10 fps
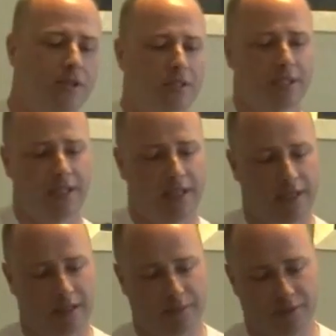can see,
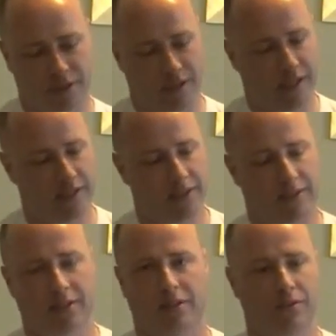it comes with a nice
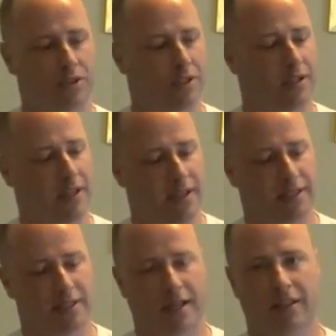solution
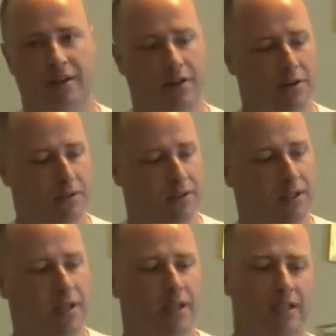inside the
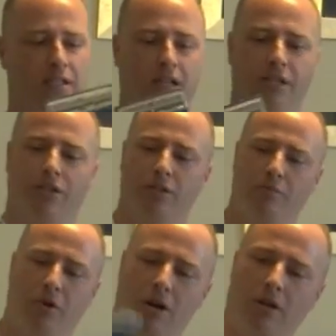hose. It's a lot
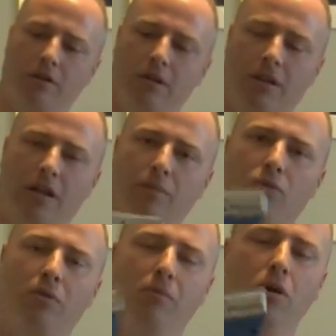smaller, a lot
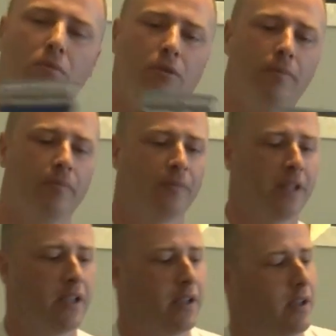more mobile.
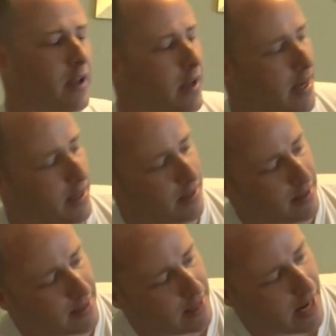And the
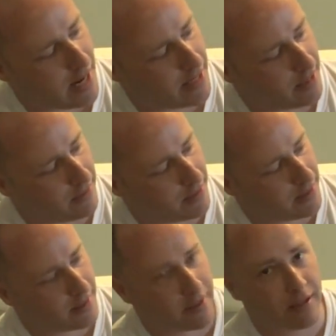design of
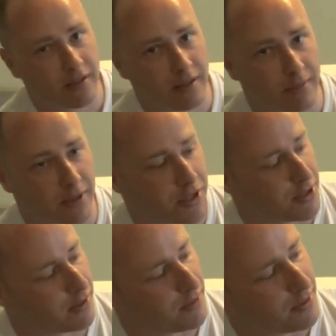it, I'm not
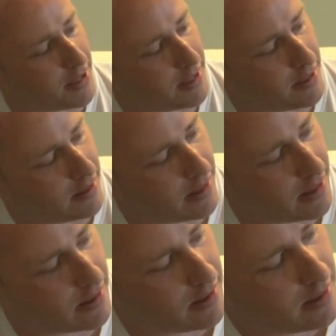sure if you can get in
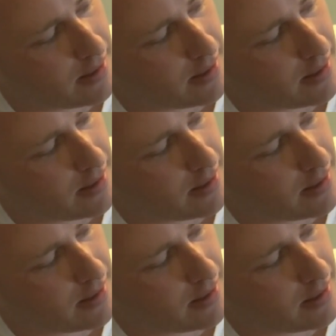there,